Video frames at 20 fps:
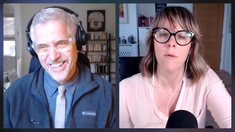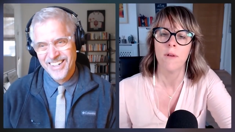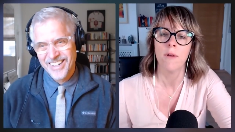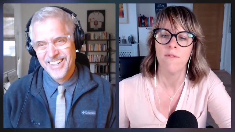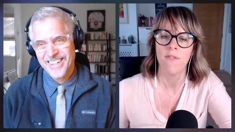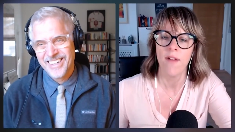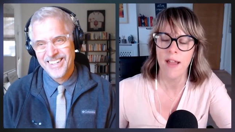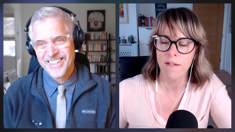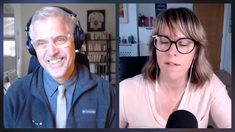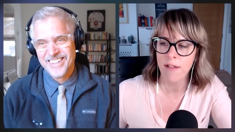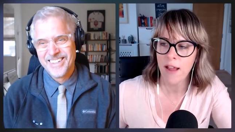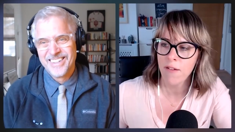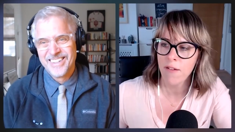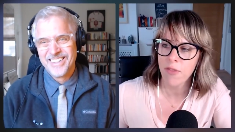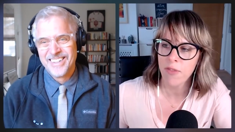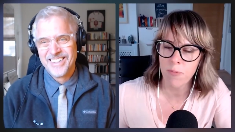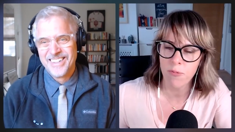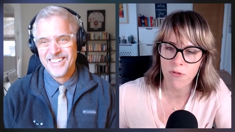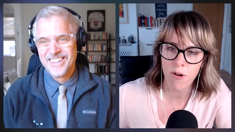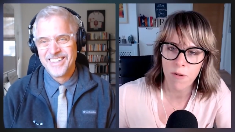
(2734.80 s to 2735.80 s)
Speaker 1: we found out
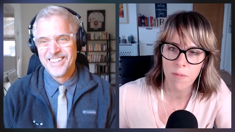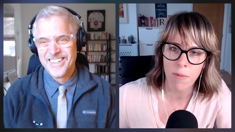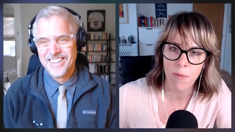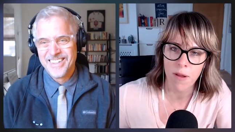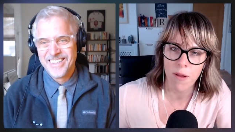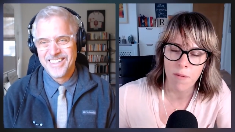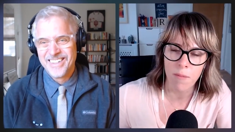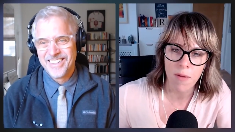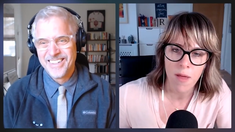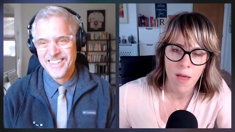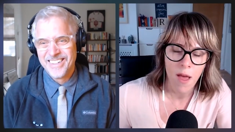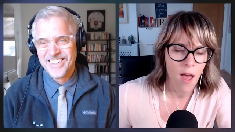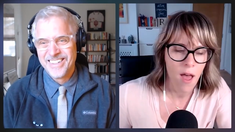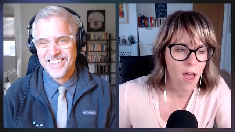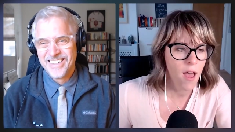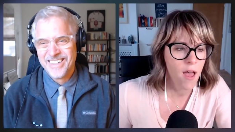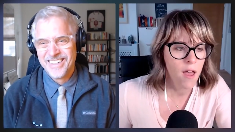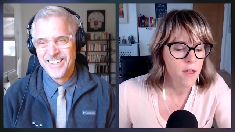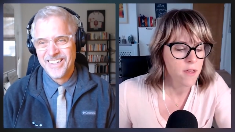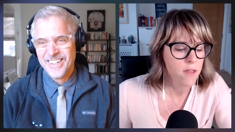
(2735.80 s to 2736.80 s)
the problem.
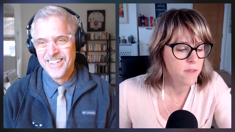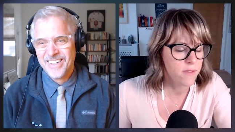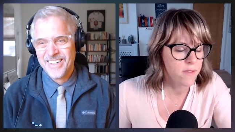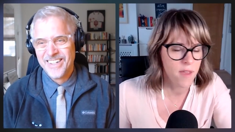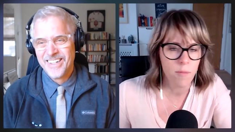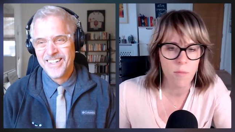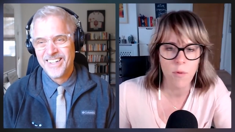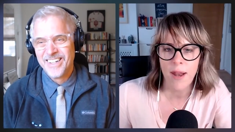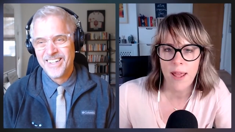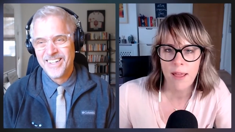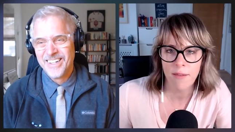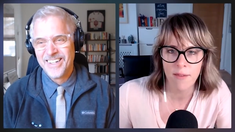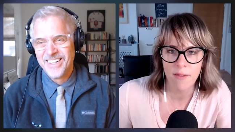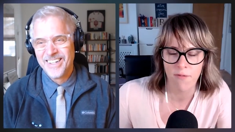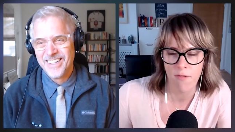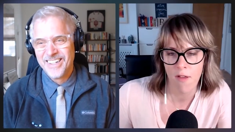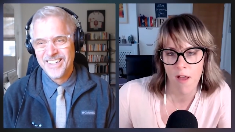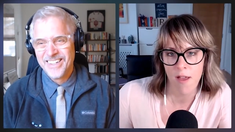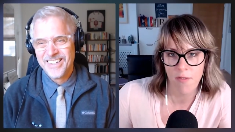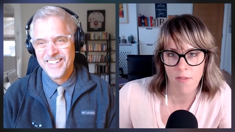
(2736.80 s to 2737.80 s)
Uh, someone else
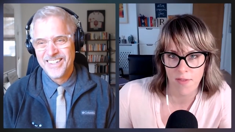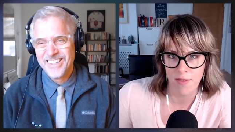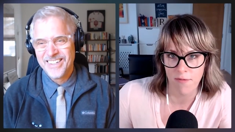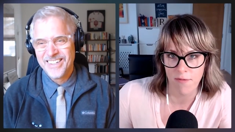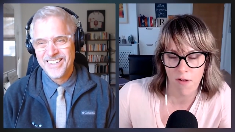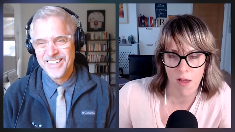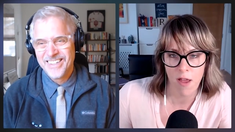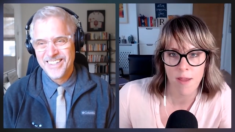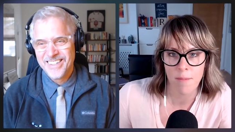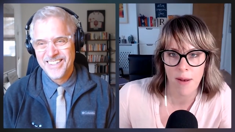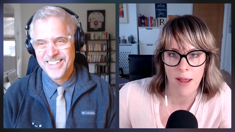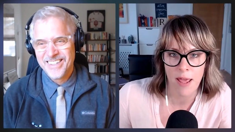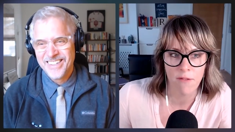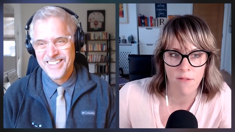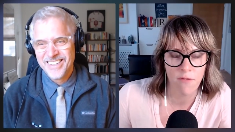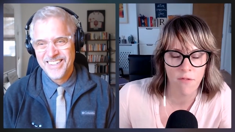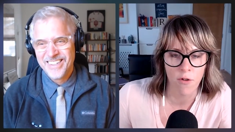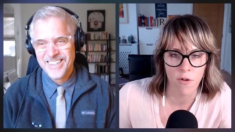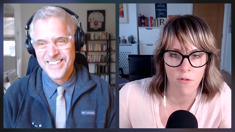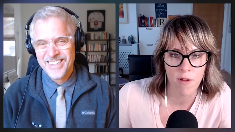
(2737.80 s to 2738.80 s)
filed this flight plan
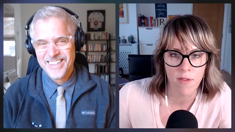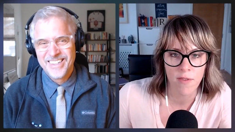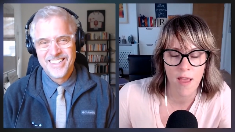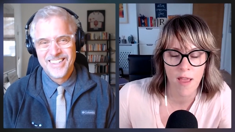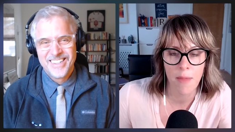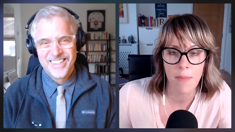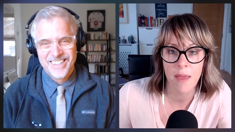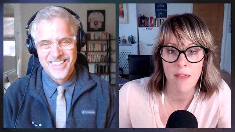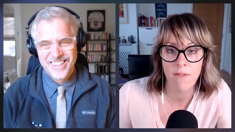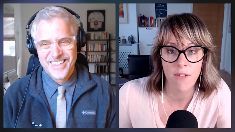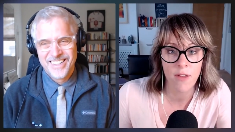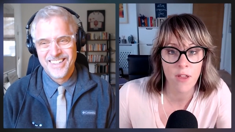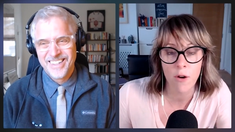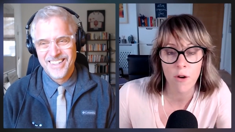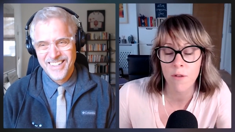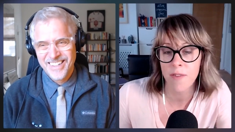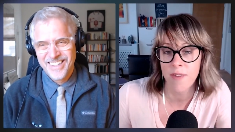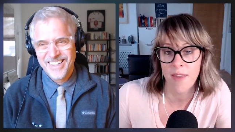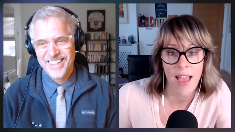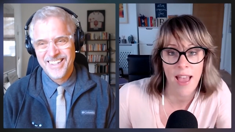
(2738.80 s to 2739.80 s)
for us, and they
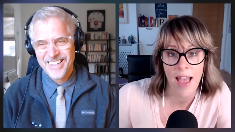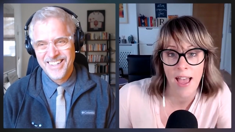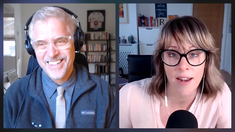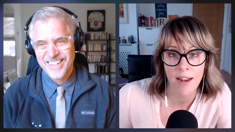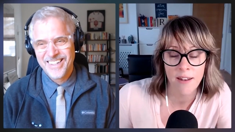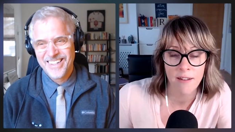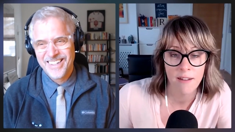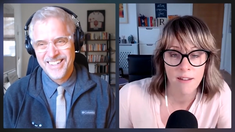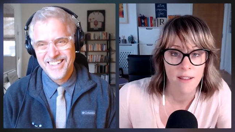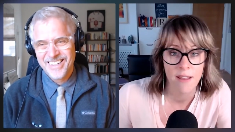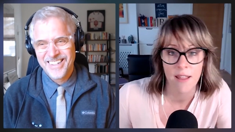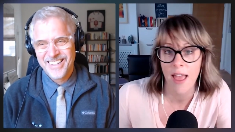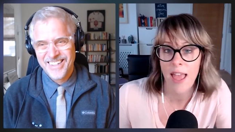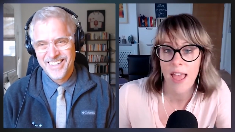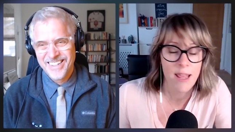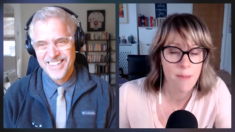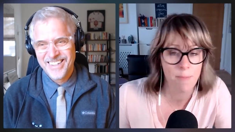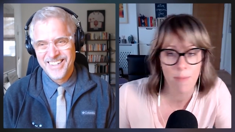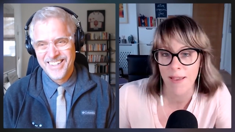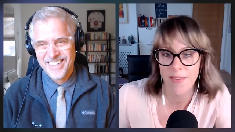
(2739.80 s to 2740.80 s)
forgot to add
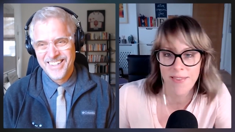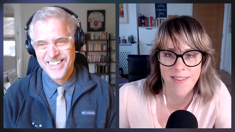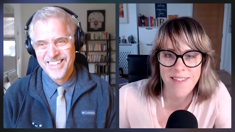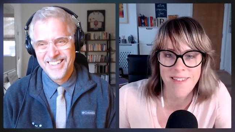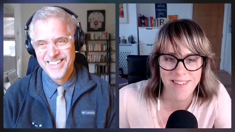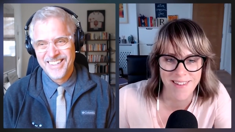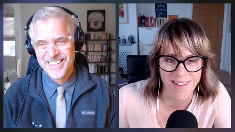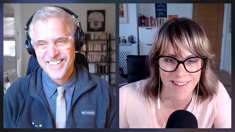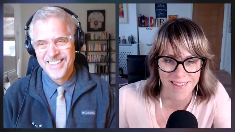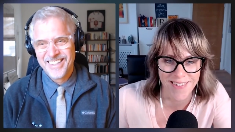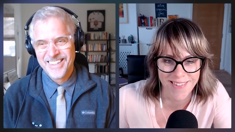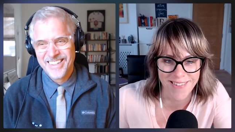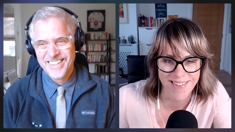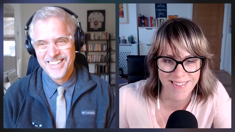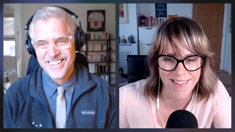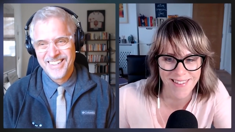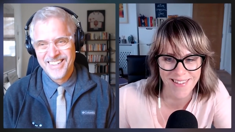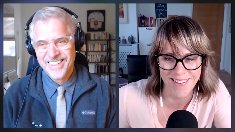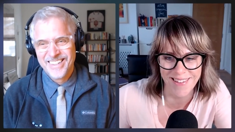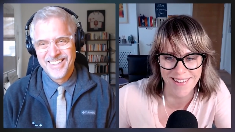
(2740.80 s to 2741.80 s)
any
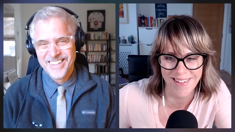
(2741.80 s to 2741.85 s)
passengers.